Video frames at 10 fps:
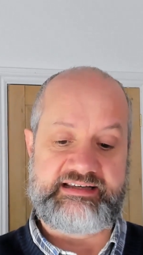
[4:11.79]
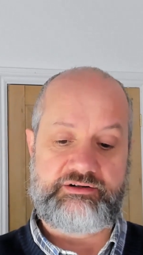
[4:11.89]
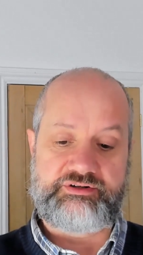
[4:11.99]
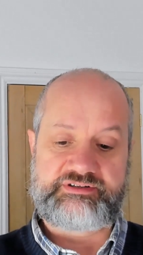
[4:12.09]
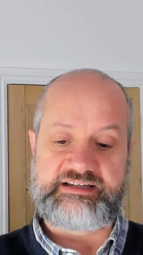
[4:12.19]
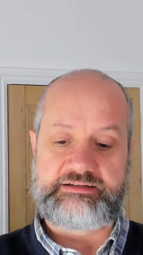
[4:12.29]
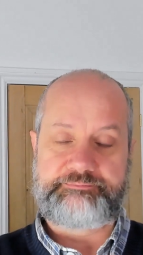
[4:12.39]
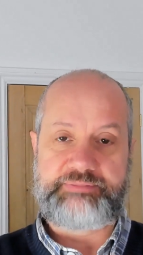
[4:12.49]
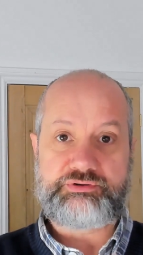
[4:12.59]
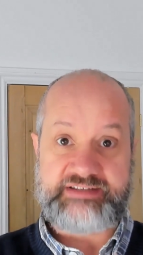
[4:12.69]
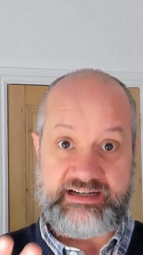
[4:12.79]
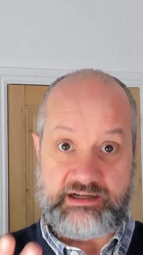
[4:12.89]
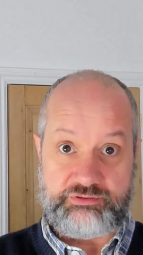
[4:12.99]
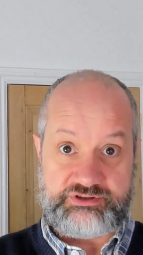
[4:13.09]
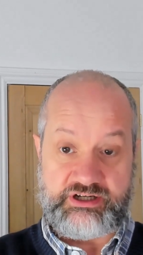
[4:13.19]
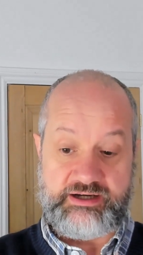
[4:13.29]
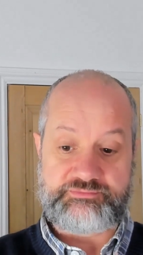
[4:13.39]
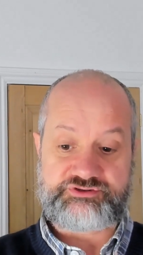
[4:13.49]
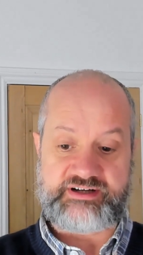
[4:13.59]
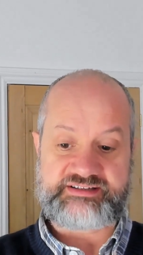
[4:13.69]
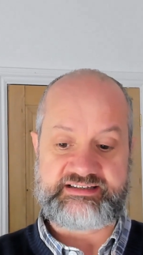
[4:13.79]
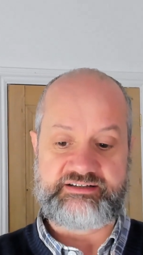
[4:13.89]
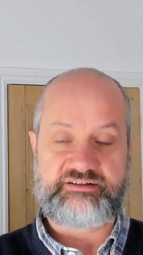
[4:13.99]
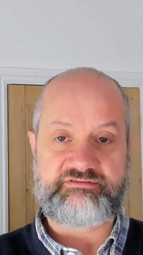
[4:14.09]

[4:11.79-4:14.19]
It looks at building long-term trusted